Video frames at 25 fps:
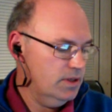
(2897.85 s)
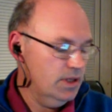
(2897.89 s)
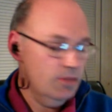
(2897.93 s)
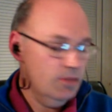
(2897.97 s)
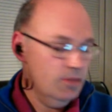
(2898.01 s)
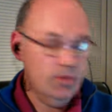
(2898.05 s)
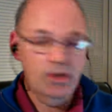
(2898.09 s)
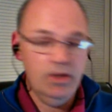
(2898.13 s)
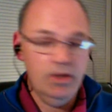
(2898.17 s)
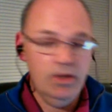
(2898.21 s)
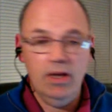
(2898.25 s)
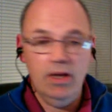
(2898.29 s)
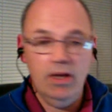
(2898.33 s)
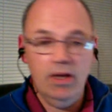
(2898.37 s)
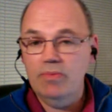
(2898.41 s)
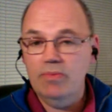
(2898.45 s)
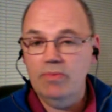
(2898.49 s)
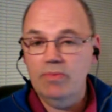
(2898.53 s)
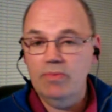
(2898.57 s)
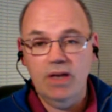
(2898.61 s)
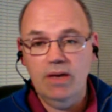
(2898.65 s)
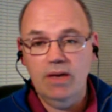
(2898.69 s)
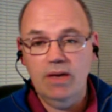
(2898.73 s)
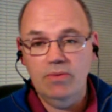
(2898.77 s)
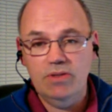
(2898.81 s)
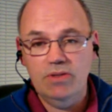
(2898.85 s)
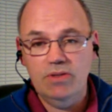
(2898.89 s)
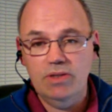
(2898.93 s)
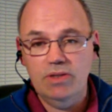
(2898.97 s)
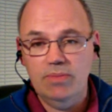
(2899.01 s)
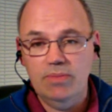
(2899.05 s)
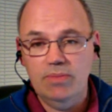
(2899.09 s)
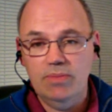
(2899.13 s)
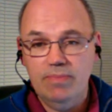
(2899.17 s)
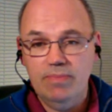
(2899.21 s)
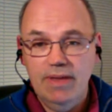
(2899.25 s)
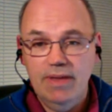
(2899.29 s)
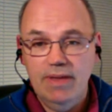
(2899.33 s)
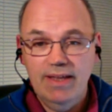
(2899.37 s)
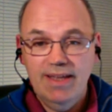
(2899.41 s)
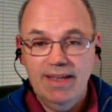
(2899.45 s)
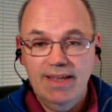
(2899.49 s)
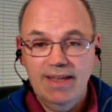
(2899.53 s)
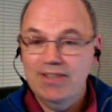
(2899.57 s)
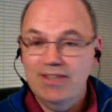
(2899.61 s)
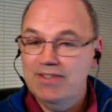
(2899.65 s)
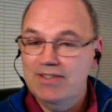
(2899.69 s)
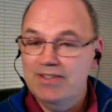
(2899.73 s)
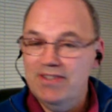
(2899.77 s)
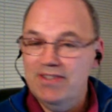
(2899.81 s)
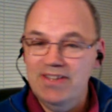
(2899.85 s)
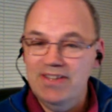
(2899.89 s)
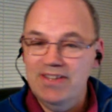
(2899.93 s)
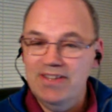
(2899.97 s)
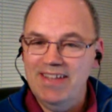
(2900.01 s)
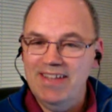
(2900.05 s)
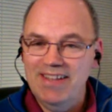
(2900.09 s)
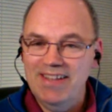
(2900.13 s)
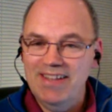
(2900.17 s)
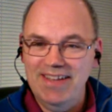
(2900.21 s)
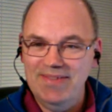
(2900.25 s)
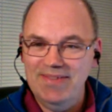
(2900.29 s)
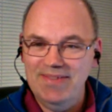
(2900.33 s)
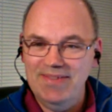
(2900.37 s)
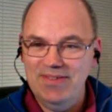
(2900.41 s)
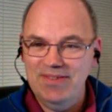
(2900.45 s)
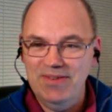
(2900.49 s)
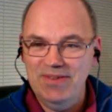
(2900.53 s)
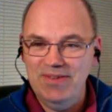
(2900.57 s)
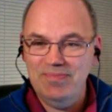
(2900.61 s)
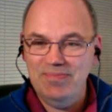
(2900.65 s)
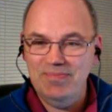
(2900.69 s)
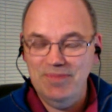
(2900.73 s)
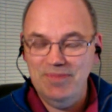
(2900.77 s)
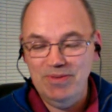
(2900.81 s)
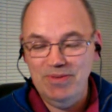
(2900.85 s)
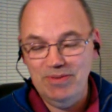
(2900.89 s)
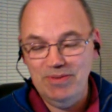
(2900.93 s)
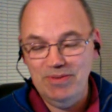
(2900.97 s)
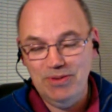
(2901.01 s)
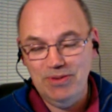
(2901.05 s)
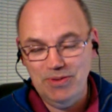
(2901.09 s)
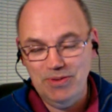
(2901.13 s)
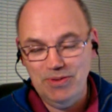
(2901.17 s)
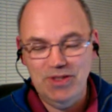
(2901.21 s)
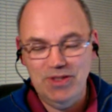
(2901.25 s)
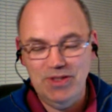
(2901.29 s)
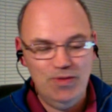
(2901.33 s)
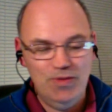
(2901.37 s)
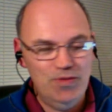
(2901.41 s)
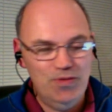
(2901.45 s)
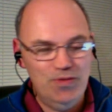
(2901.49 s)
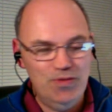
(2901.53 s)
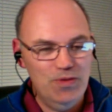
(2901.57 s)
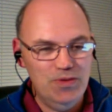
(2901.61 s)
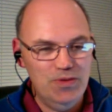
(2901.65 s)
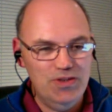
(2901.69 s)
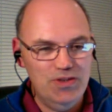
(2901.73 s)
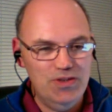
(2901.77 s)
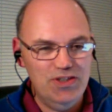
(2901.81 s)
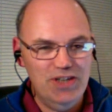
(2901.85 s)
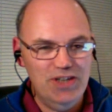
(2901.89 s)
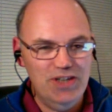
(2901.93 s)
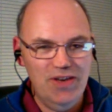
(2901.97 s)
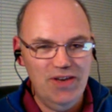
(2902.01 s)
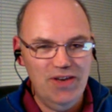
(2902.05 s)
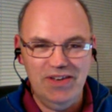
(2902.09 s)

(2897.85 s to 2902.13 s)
But I, I, I was a because we were talking just before the show,